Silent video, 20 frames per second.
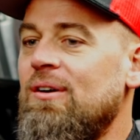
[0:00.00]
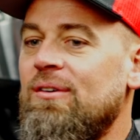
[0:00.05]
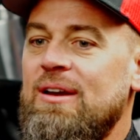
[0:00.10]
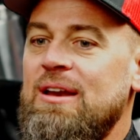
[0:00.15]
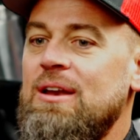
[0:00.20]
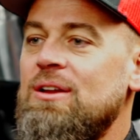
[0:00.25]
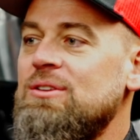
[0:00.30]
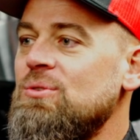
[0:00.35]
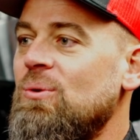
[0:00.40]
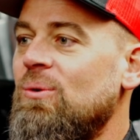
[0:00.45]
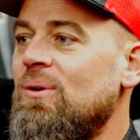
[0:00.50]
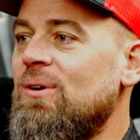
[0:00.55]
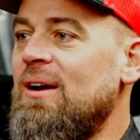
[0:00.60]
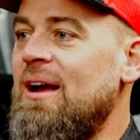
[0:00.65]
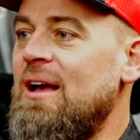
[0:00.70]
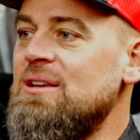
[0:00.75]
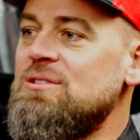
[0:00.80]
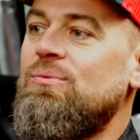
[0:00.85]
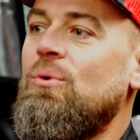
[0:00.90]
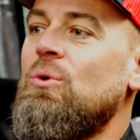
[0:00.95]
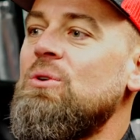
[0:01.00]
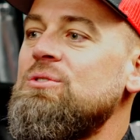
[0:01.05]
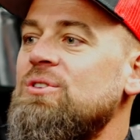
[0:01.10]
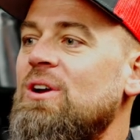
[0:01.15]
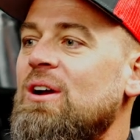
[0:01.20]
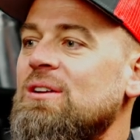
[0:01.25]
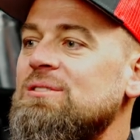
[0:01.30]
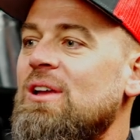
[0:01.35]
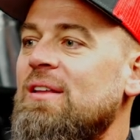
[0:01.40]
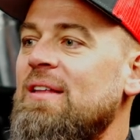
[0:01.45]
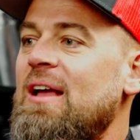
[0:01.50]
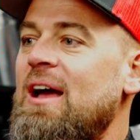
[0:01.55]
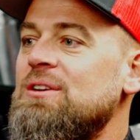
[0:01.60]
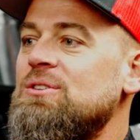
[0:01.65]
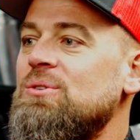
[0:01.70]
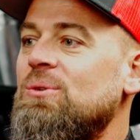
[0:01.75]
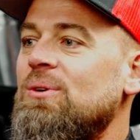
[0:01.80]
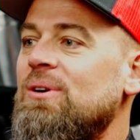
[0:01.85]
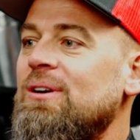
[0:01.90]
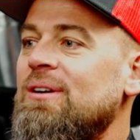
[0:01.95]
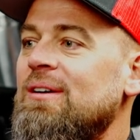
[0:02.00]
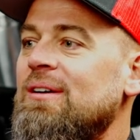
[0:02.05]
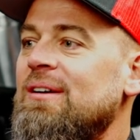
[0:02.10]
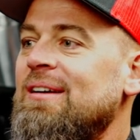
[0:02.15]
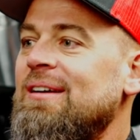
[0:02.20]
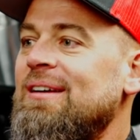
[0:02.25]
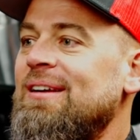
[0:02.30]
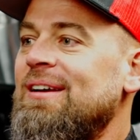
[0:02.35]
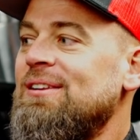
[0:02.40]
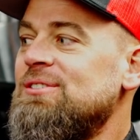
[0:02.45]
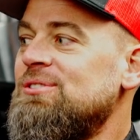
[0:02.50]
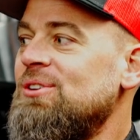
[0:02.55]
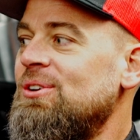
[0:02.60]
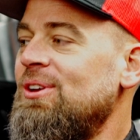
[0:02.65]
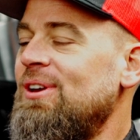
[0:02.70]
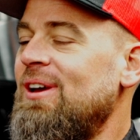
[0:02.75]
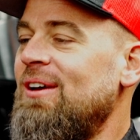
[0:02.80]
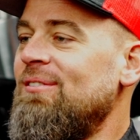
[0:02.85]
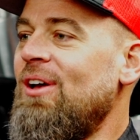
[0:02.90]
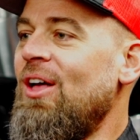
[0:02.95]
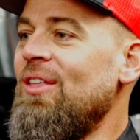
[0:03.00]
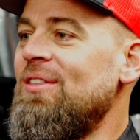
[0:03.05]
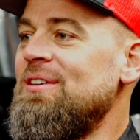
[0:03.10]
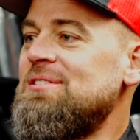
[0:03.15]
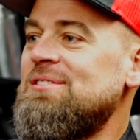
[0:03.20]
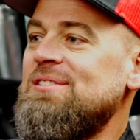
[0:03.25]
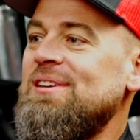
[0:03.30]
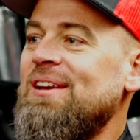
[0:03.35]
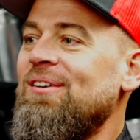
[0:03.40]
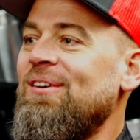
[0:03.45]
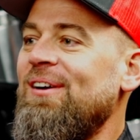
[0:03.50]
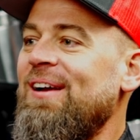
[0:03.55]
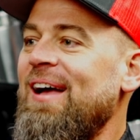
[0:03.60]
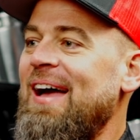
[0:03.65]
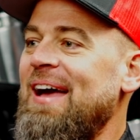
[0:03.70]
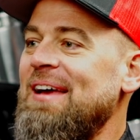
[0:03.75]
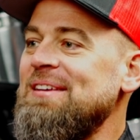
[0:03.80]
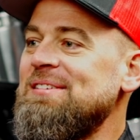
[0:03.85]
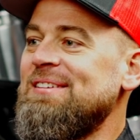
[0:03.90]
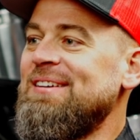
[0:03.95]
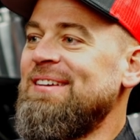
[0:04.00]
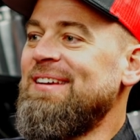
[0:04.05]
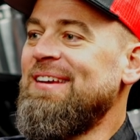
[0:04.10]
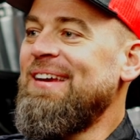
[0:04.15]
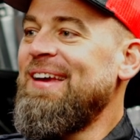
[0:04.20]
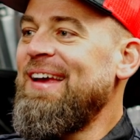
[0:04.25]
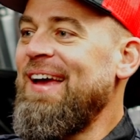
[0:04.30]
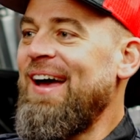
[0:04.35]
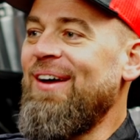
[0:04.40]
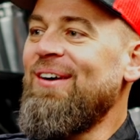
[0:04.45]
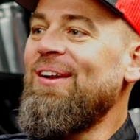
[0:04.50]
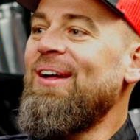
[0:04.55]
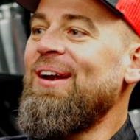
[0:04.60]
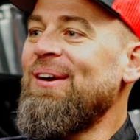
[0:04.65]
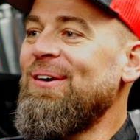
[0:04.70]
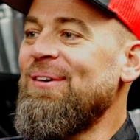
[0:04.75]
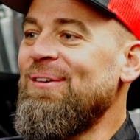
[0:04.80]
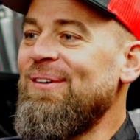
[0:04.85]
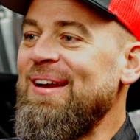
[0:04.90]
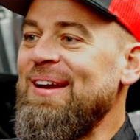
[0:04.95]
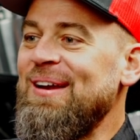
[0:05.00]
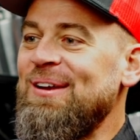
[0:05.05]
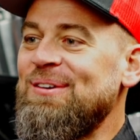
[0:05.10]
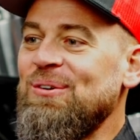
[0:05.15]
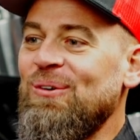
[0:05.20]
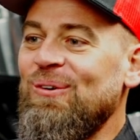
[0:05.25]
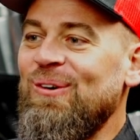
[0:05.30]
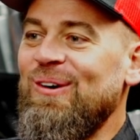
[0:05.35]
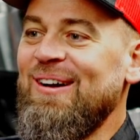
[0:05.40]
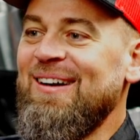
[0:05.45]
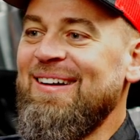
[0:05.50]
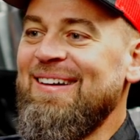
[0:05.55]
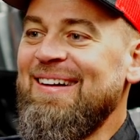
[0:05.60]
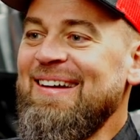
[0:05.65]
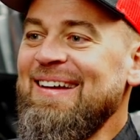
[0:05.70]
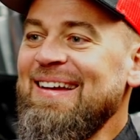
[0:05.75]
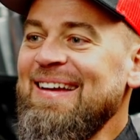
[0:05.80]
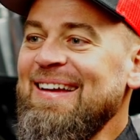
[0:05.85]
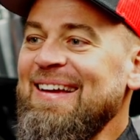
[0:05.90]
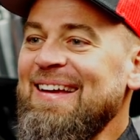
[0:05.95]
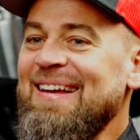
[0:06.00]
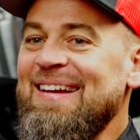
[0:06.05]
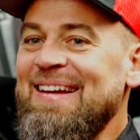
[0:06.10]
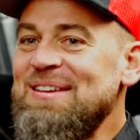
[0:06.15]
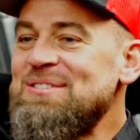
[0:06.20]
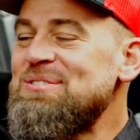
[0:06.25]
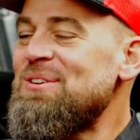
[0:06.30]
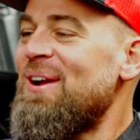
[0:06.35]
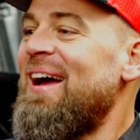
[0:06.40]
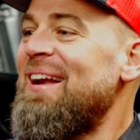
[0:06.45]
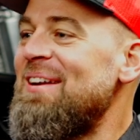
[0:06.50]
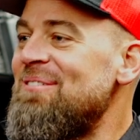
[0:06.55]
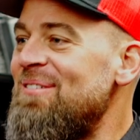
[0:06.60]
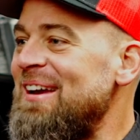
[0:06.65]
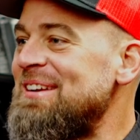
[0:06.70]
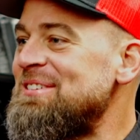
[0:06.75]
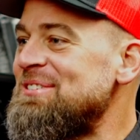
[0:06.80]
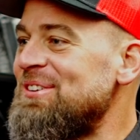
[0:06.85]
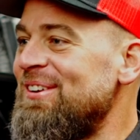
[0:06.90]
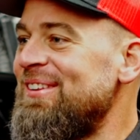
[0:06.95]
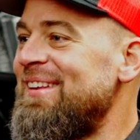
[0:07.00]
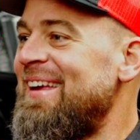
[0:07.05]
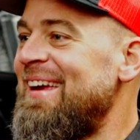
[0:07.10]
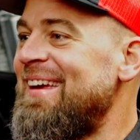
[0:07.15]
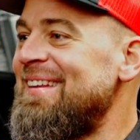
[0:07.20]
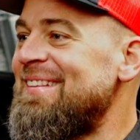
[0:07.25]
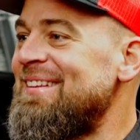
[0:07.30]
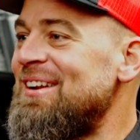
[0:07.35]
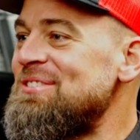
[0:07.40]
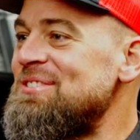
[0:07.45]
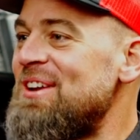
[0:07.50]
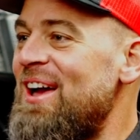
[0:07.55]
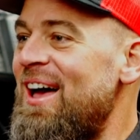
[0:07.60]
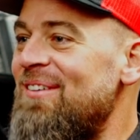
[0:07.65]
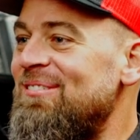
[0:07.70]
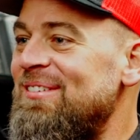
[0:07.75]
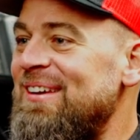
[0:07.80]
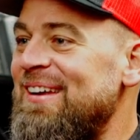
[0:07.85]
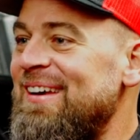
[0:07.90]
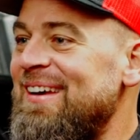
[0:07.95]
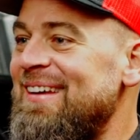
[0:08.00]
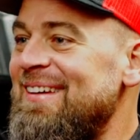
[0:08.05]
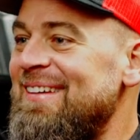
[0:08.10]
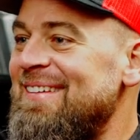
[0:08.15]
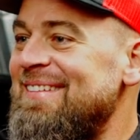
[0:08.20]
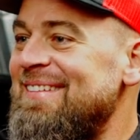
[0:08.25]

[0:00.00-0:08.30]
arena tour has 4 trucks on that tour. And so you have all these single guys out on an arena tour, and he's trying to make sure they get their job done.